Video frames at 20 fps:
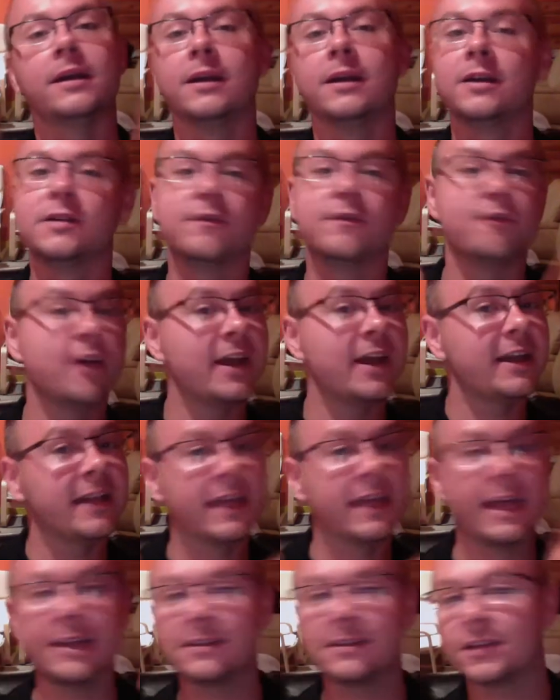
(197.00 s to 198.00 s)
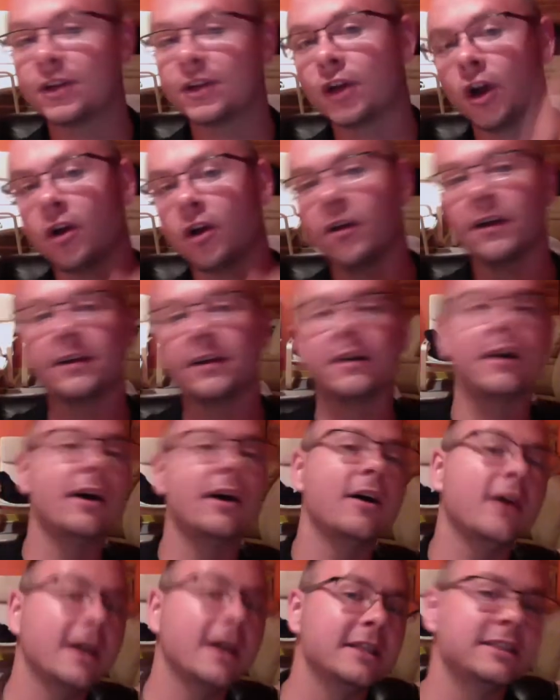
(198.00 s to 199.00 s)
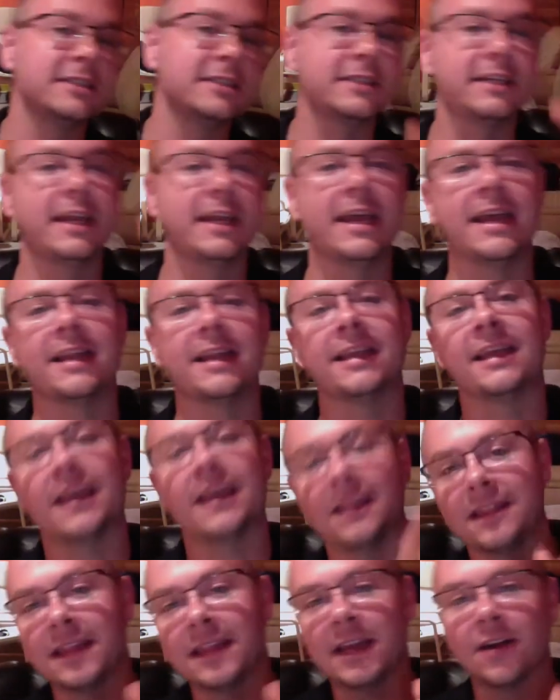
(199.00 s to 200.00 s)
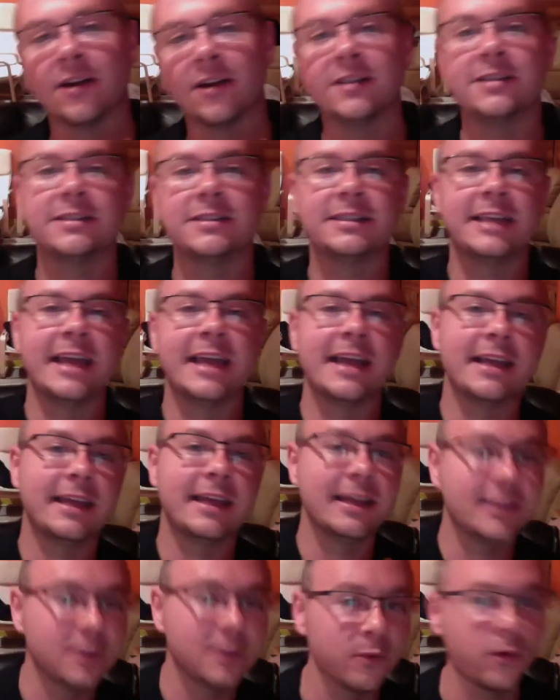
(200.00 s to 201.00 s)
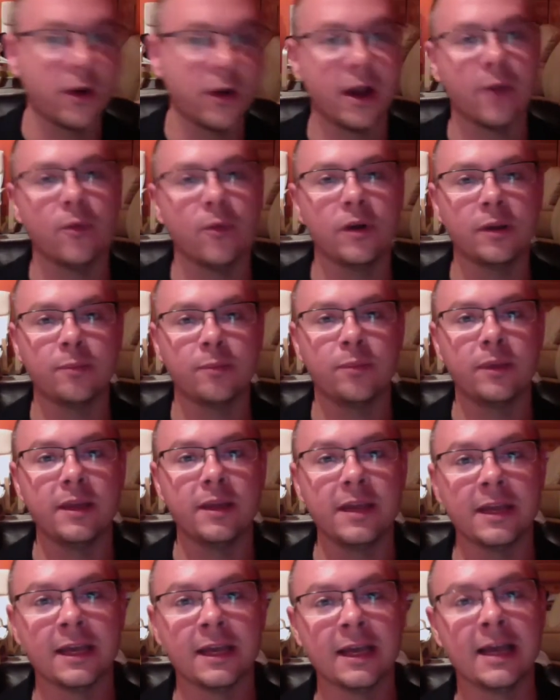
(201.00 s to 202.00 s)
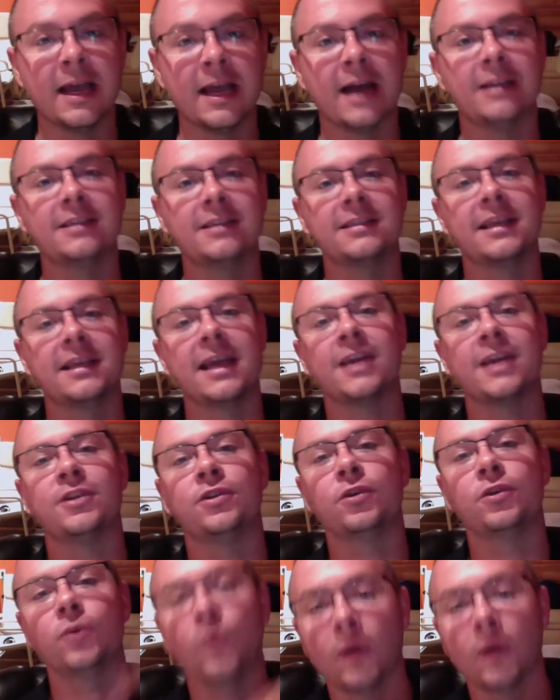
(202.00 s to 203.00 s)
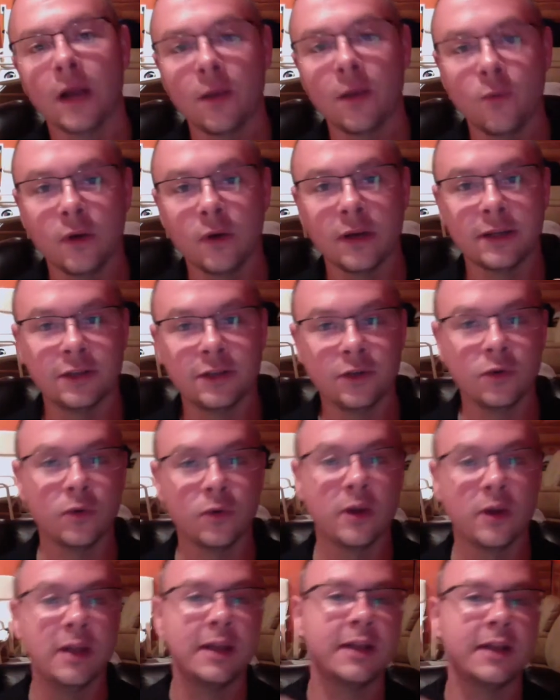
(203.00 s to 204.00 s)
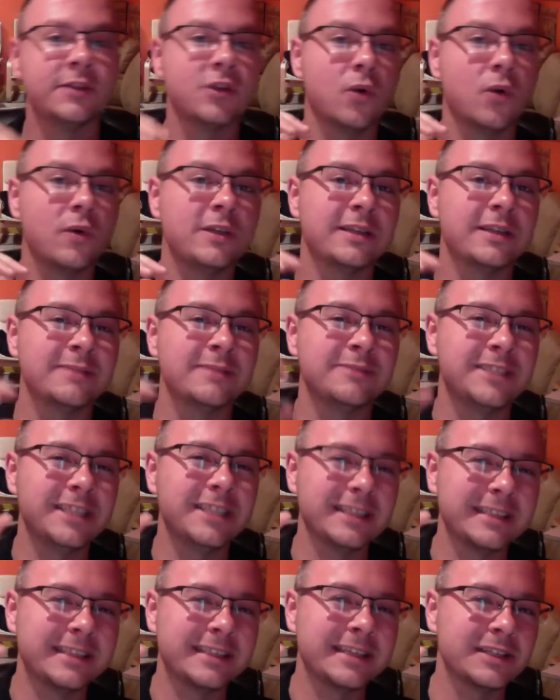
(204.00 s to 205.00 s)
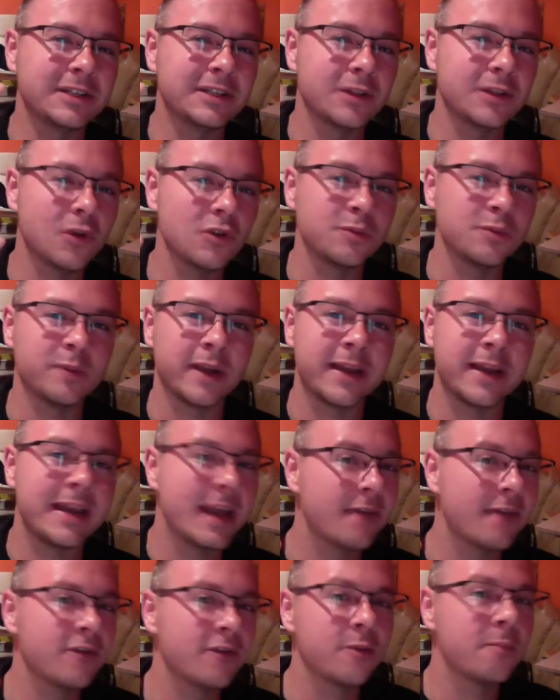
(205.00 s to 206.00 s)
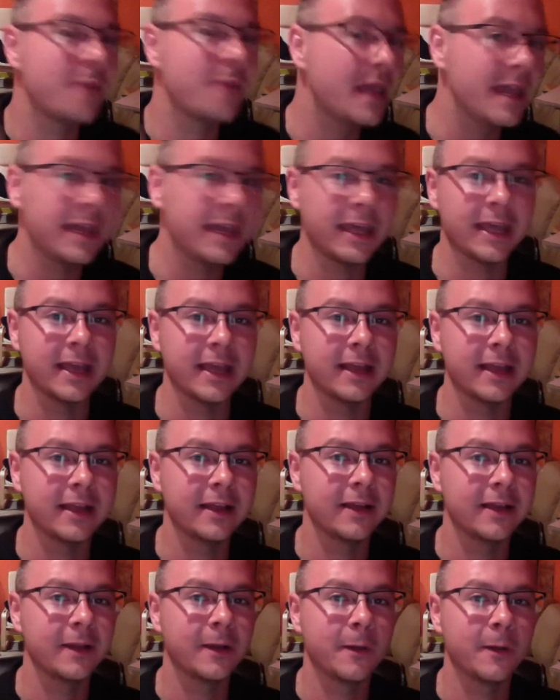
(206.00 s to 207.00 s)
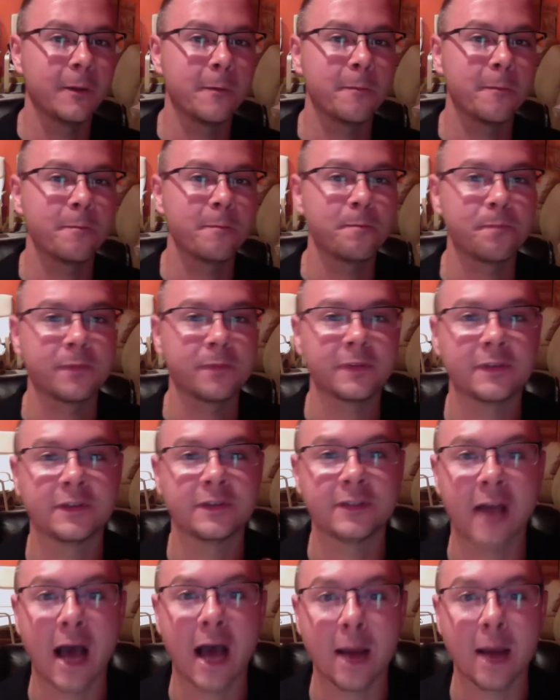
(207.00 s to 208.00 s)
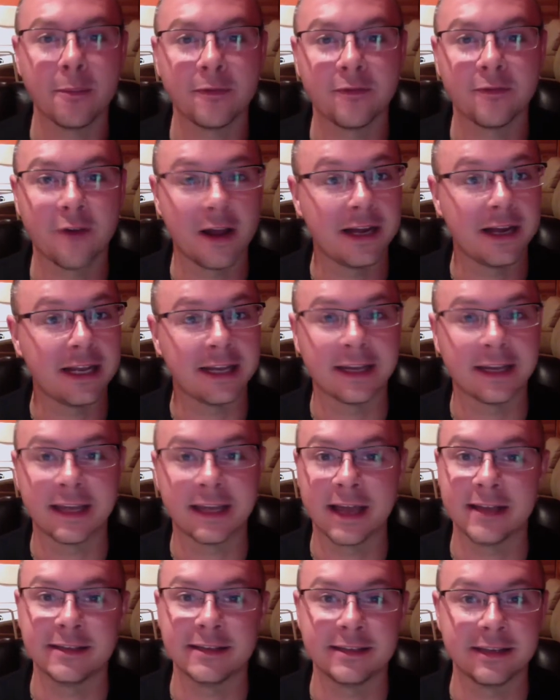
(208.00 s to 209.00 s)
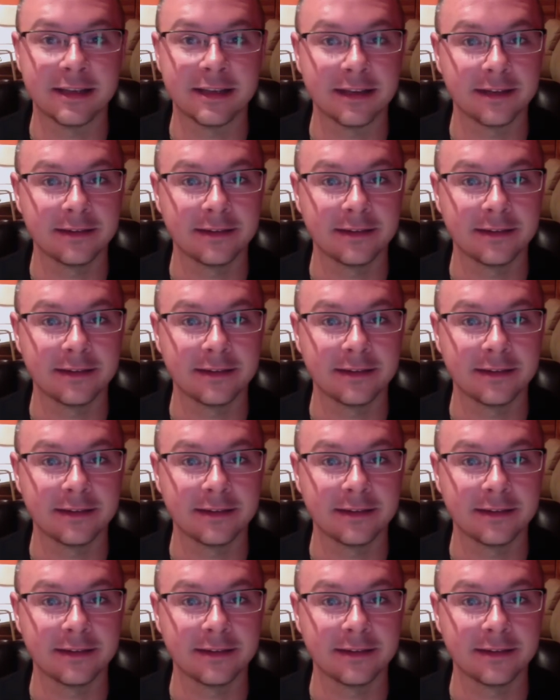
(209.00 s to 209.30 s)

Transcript: fighting against the current. Oh, I just can't get there. I just can't get to where I want to be. I just can't do what I want to do. It's always, I'm just this close, but I never make it. Stop fighting against it.